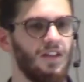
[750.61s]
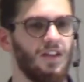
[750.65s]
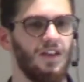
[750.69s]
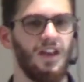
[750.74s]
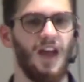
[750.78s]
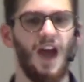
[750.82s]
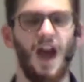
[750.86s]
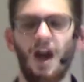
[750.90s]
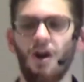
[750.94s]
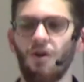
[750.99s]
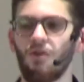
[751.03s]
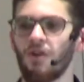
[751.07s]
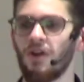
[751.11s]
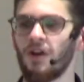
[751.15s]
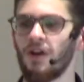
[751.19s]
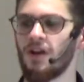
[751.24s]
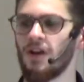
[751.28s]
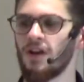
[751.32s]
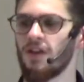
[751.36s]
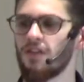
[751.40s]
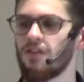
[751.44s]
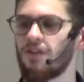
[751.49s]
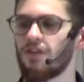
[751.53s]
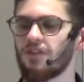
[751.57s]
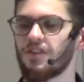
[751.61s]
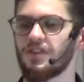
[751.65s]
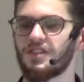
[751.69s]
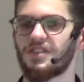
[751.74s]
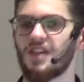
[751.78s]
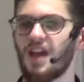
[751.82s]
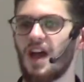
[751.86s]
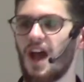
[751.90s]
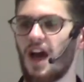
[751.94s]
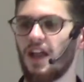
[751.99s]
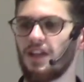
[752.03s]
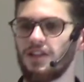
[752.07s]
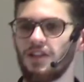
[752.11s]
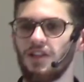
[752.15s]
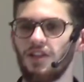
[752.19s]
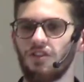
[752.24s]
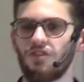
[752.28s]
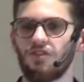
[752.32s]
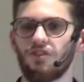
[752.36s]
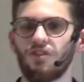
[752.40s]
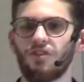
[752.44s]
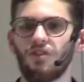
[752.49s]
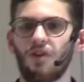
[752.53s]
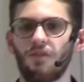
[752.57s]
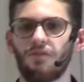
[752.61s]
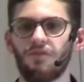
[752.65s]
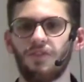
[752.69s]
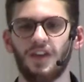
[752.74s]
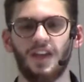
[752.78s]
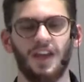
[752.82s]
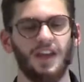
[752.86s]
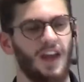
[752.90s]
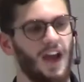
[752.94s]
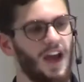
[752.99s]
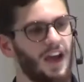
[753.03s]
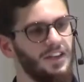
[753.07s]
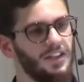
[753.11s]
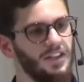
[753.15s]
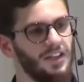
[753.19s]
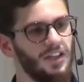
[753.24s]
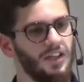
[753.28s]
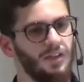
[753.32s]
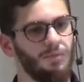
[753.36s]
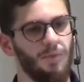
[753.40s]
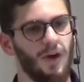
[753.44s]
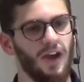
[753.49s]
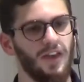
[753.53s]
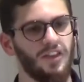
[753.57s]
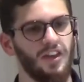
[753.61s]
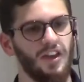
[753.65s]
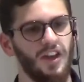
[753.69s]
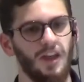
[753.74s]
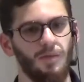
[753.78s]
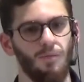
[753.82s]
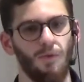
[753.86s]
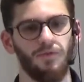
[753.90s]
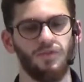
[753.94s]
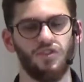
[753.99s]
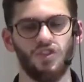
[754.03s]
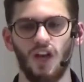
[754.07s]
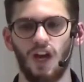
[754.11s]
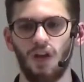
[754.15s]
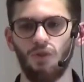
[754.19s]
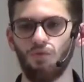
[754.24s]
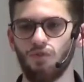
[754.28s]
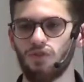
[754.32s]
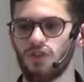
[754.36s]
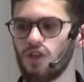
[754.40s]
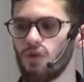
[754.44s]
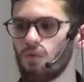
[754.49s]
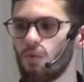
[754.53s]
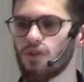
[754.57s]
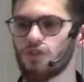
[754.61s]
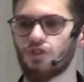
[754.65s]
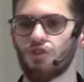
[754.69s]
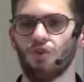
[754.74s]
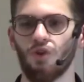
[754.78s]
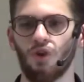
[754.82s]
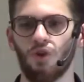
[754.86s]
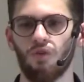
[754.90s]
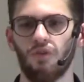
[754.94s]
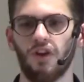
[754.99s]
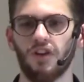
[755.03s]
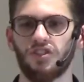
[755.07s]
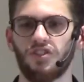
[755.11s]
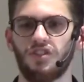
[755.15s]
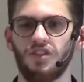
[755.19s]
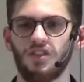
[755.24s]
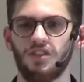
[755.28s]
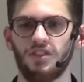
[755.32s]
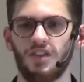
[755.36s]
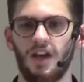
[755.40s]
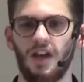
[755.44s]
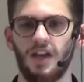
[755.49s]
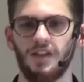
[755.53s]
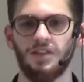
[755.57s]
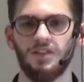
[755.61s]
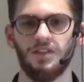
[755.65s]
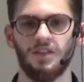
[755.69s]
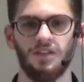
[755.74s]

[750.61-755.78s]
Now, there is a leader of the Canaanites by the name of Jalut. He wants to crush these guys.